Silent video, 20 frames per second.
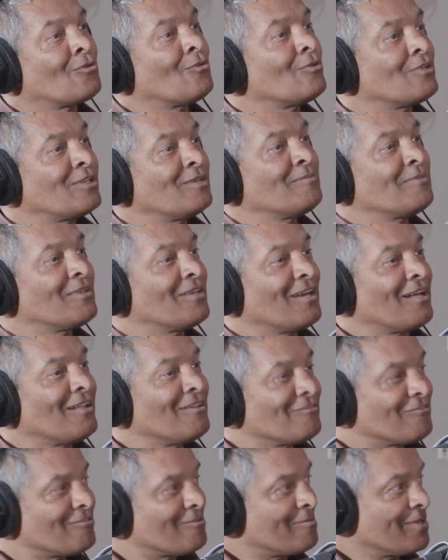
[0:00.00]
taught him the
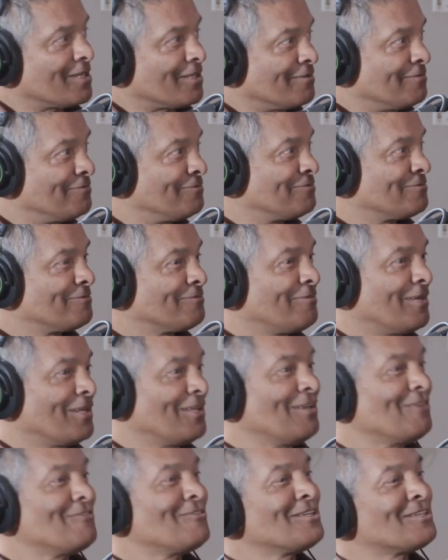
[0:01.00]
alphabet.
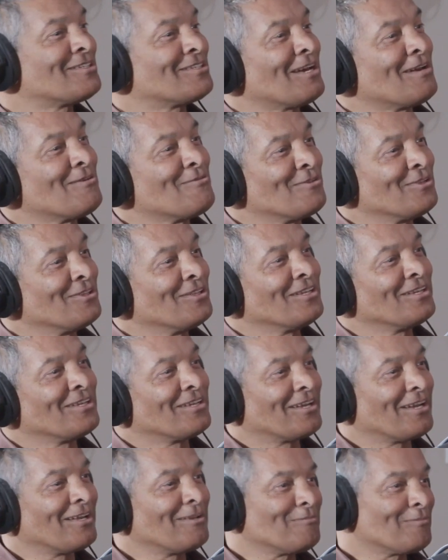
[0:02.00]
But every time when they
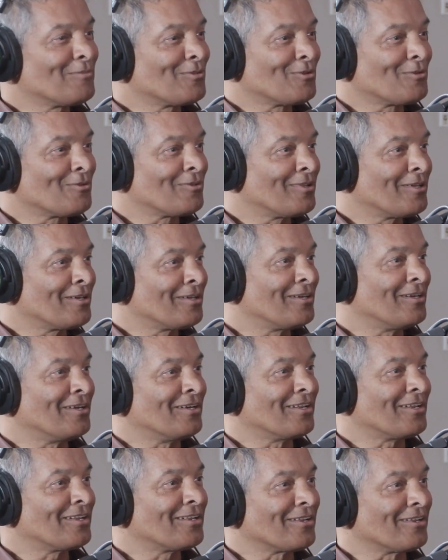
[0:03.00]
came to
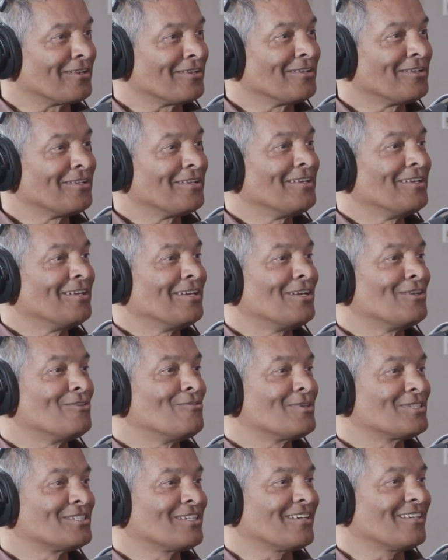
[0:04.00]
the R, it
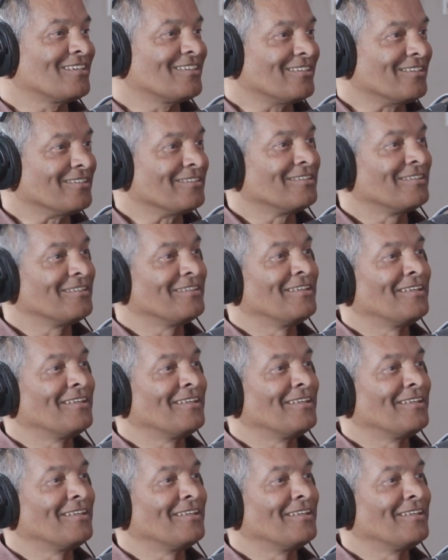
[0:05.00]
was R.